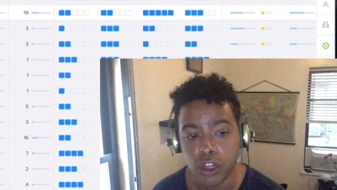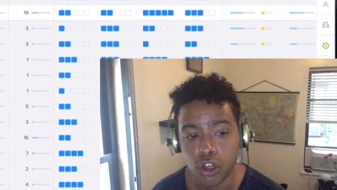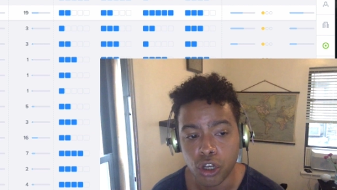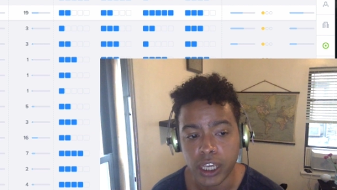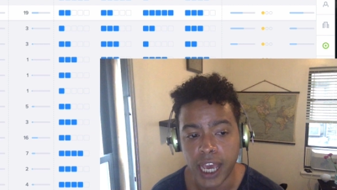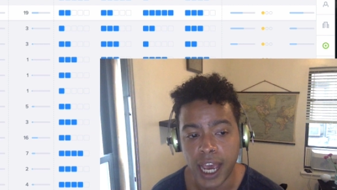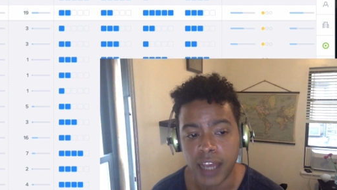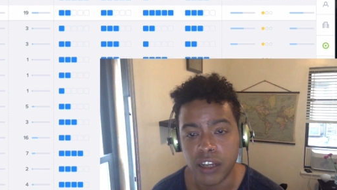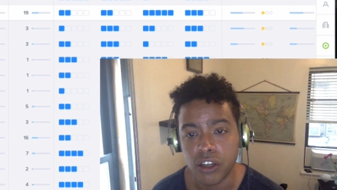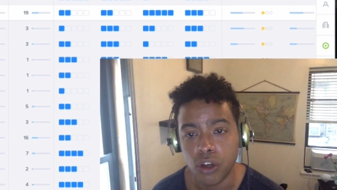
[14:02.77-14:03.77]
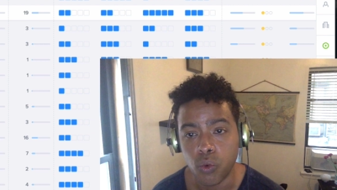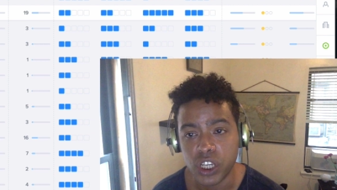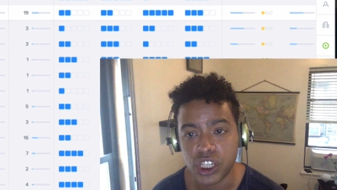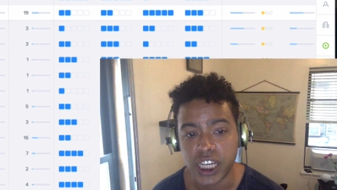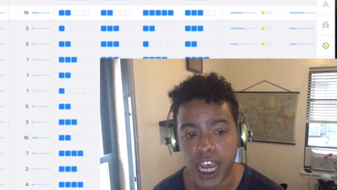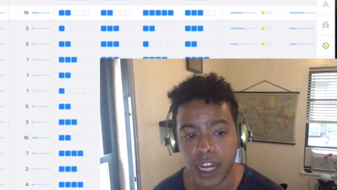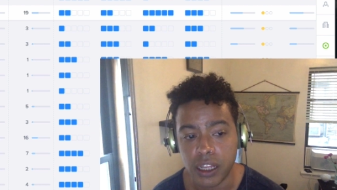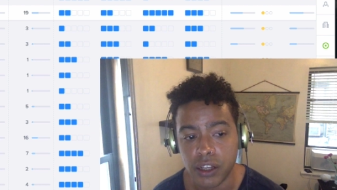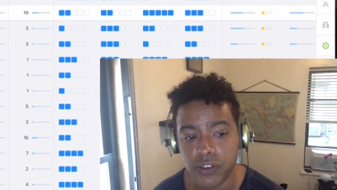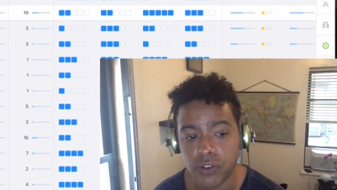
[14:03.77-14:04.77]
look at which
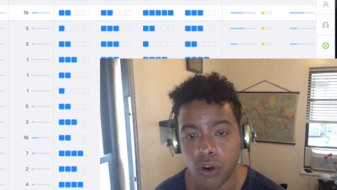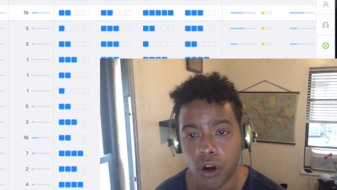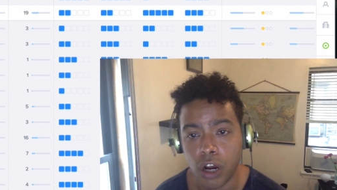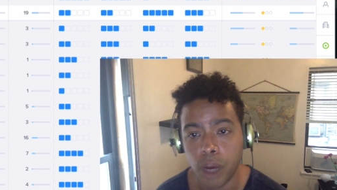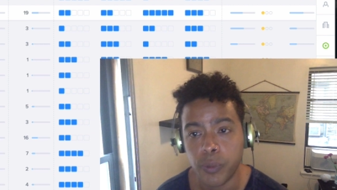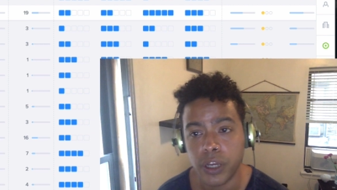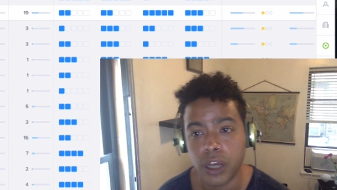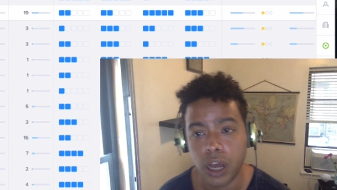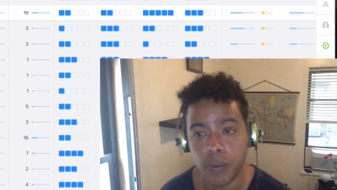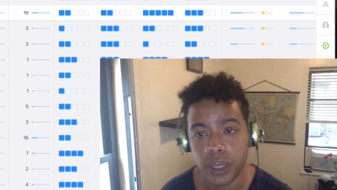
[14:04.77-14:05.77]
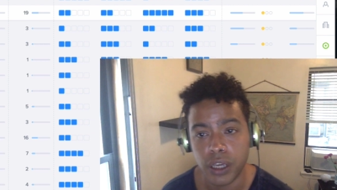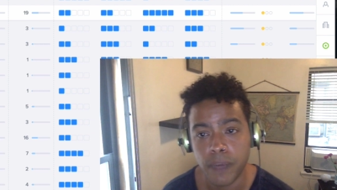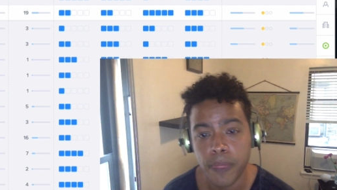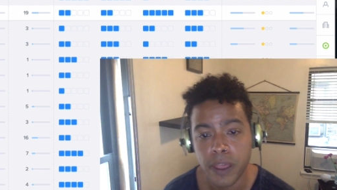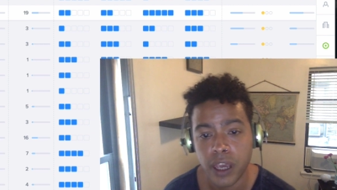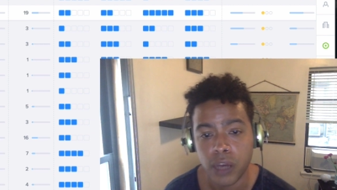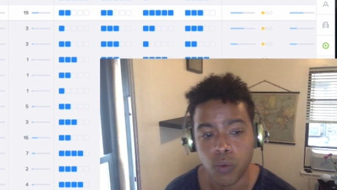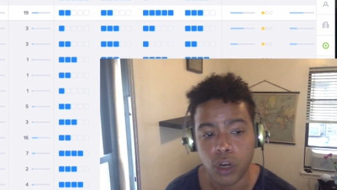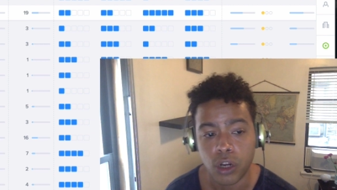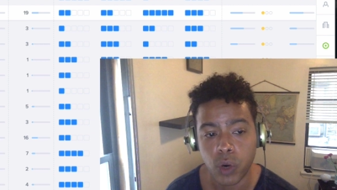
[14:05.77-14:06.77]
candidates are up and coming and
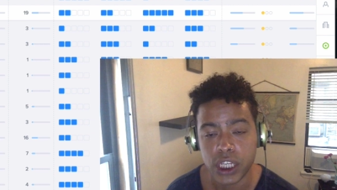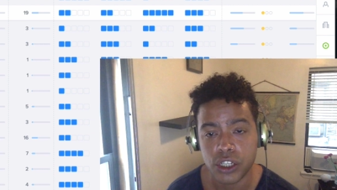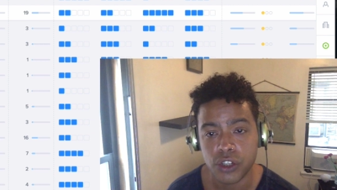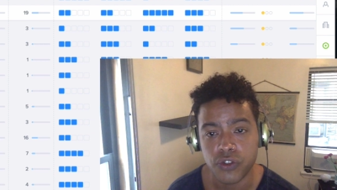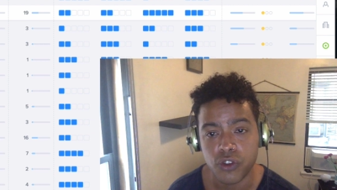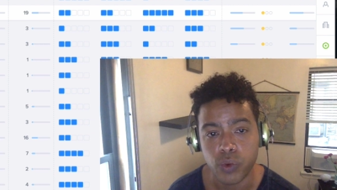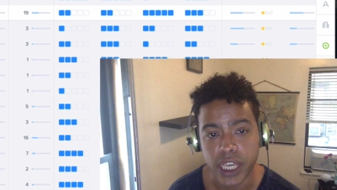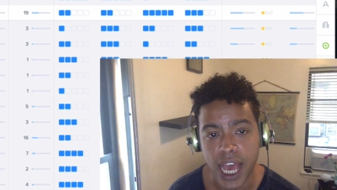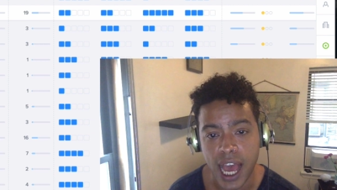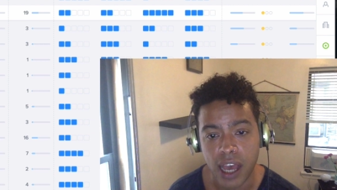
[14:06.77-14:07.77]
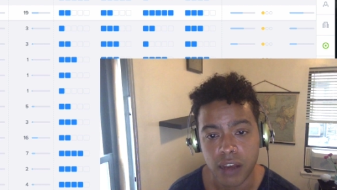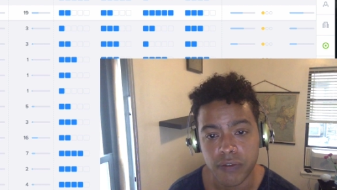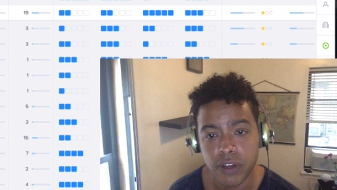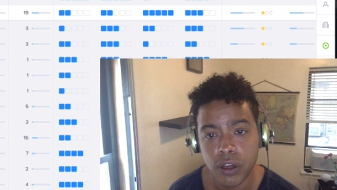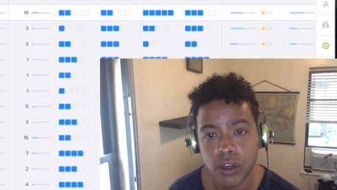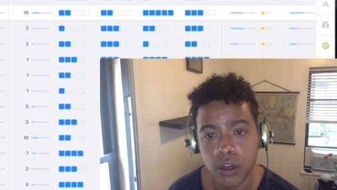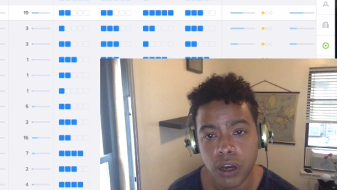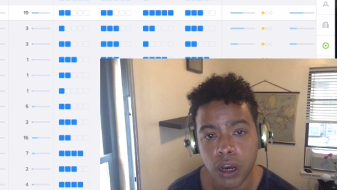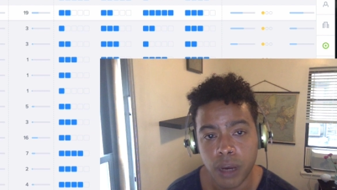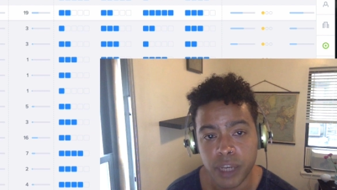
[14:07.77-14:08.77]
what questions do we have
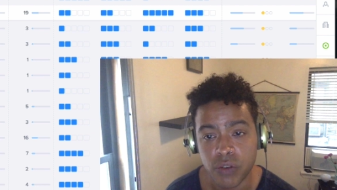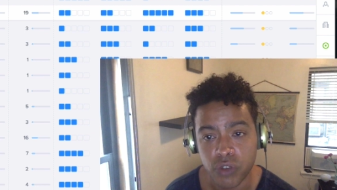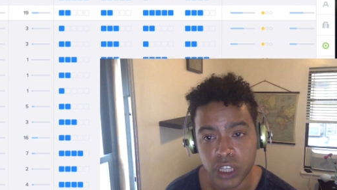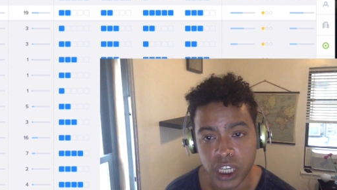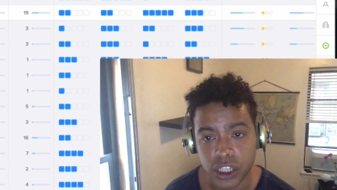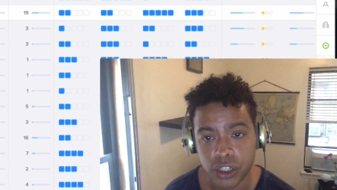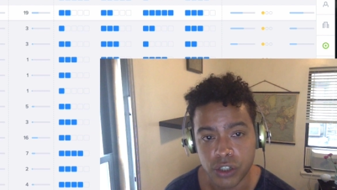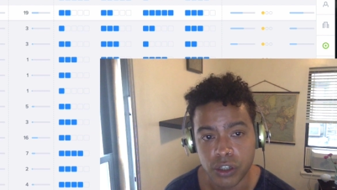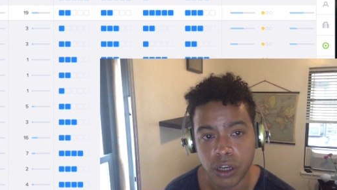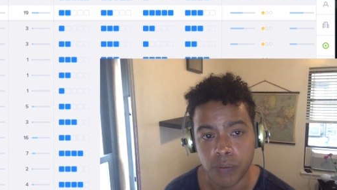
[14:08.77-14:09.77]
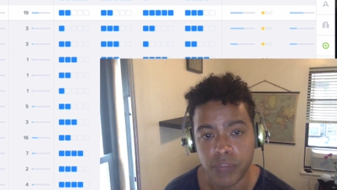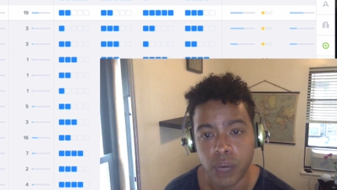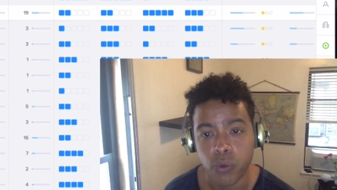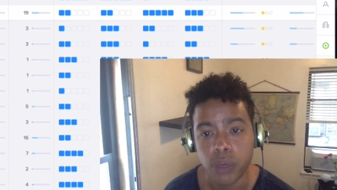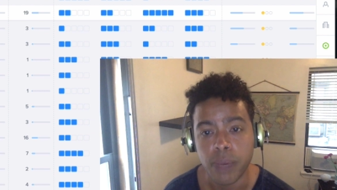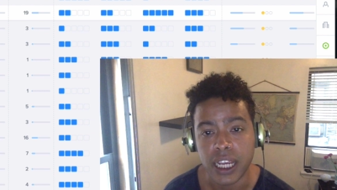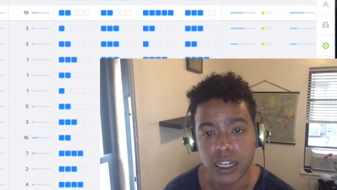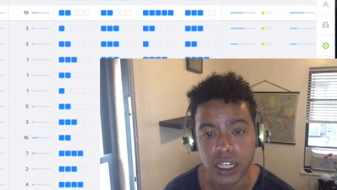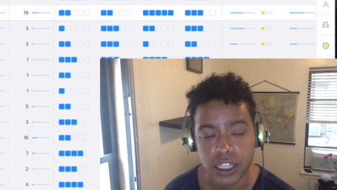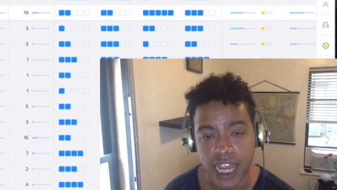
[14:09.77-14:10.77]
in relation to them that we may
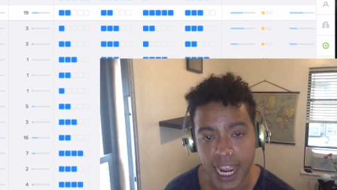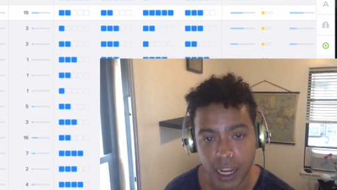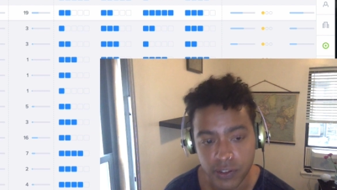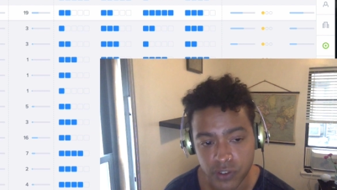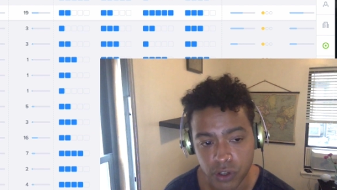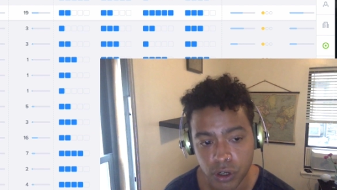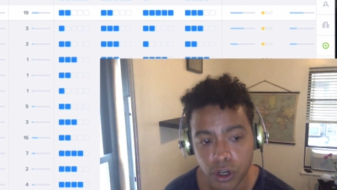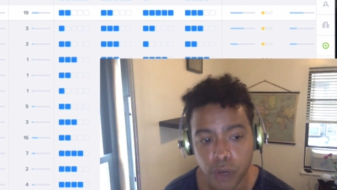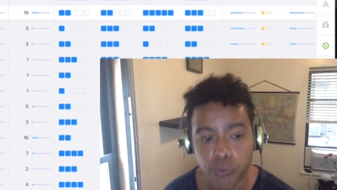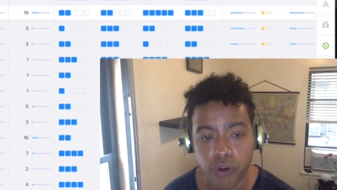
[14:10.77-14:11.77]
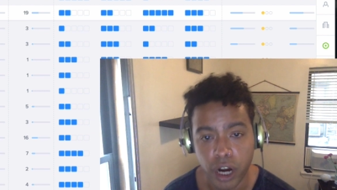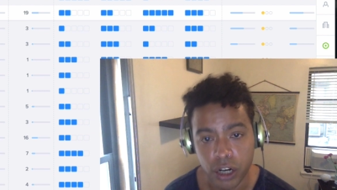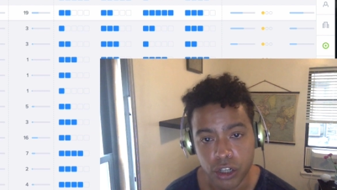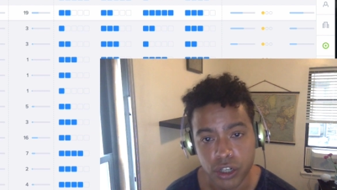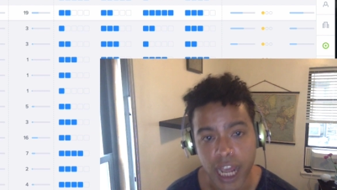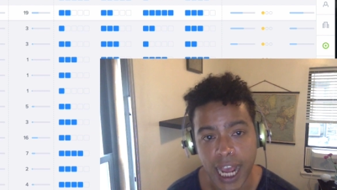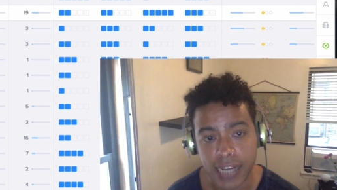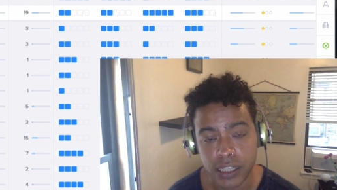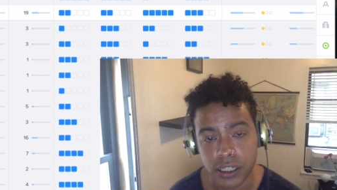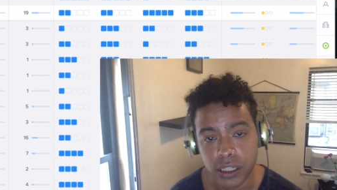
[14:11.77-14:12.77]
need to answer prior to
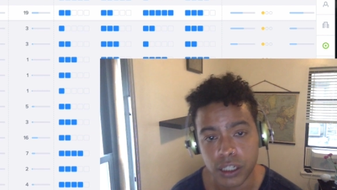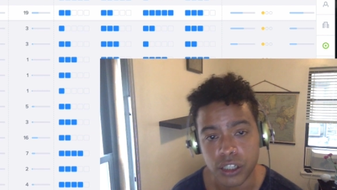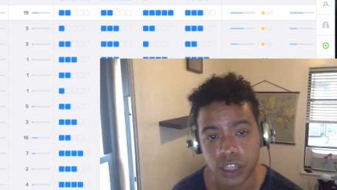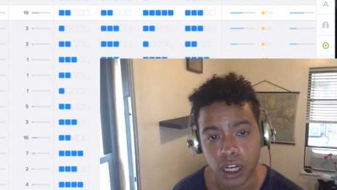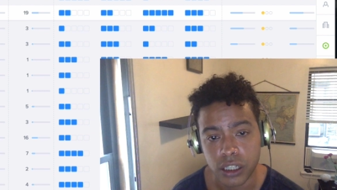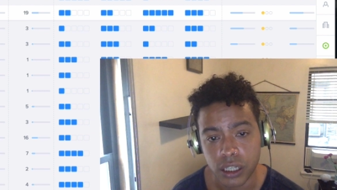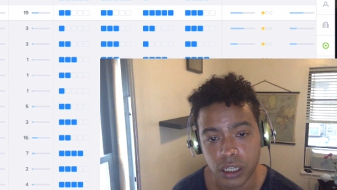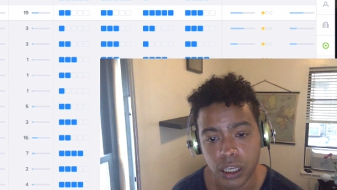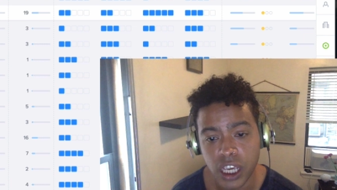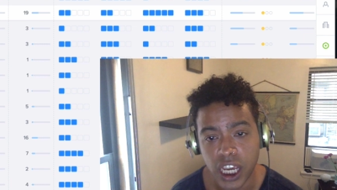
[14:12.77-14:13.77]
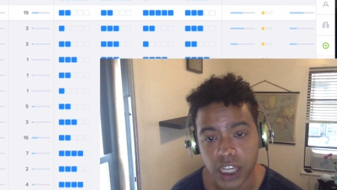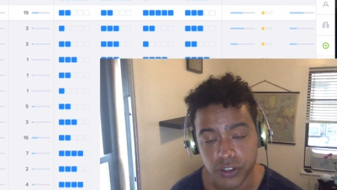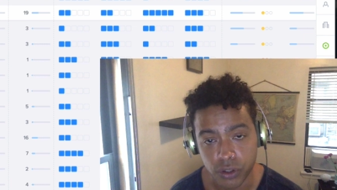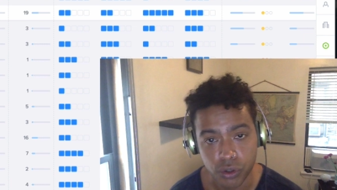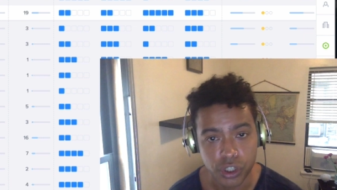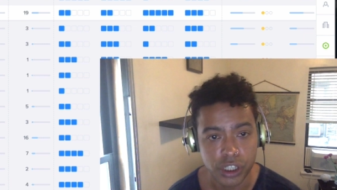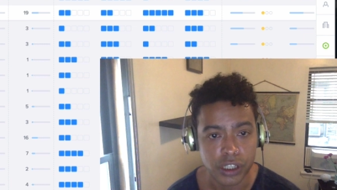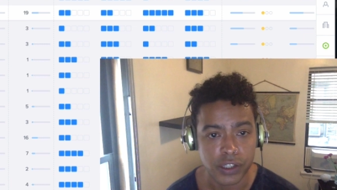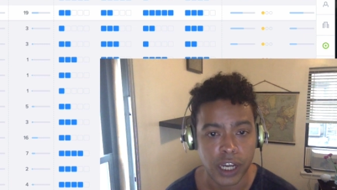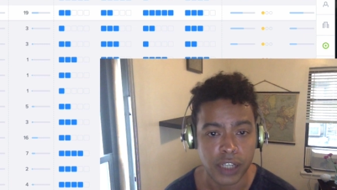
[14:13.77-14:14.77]
actually conducting a solution
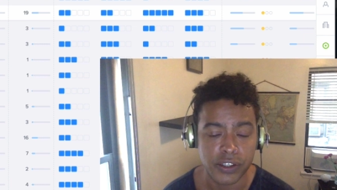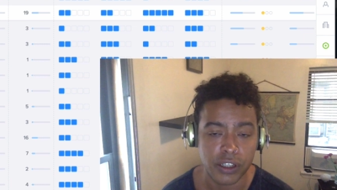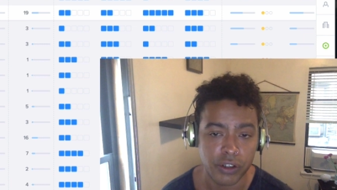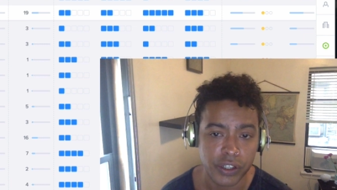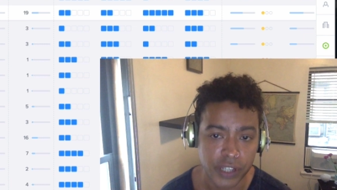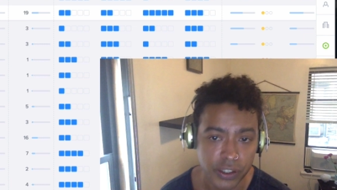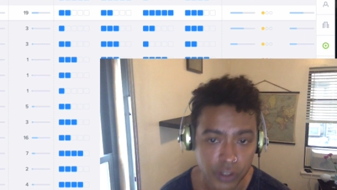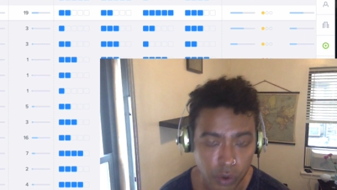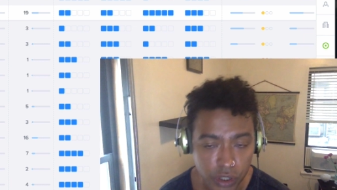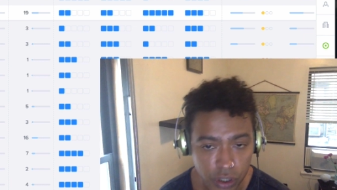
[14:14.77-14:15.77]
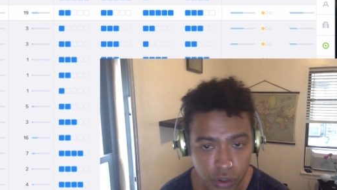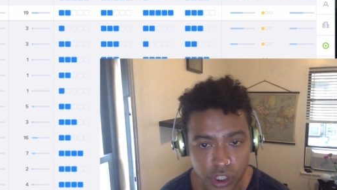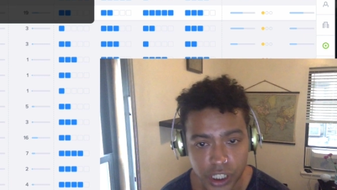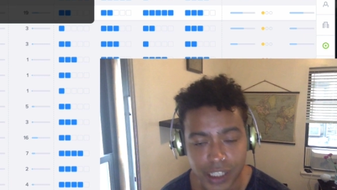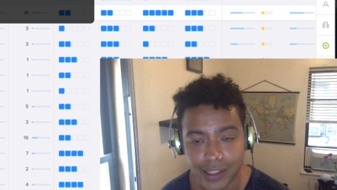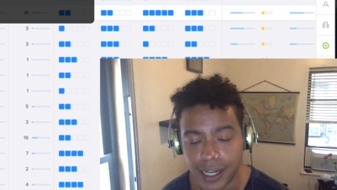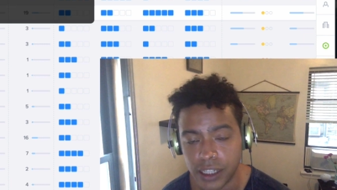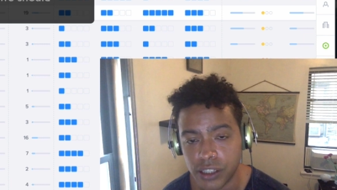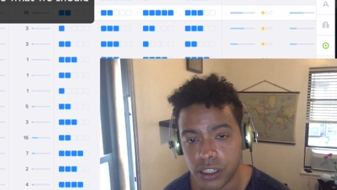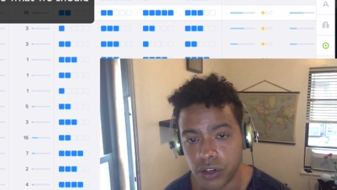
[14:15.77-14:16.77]
design series. And so a solution
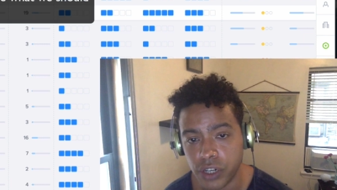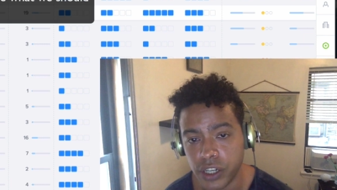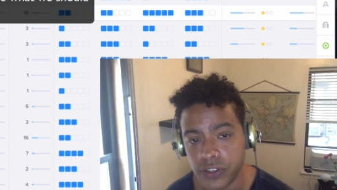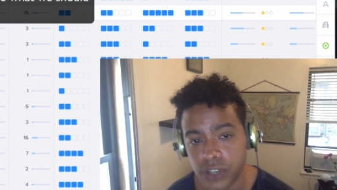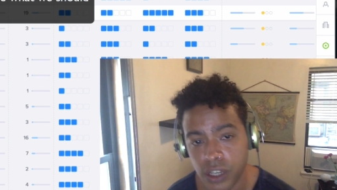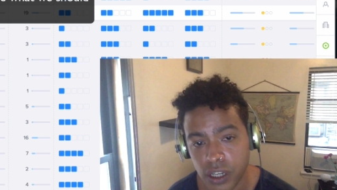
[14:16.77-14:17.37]
design series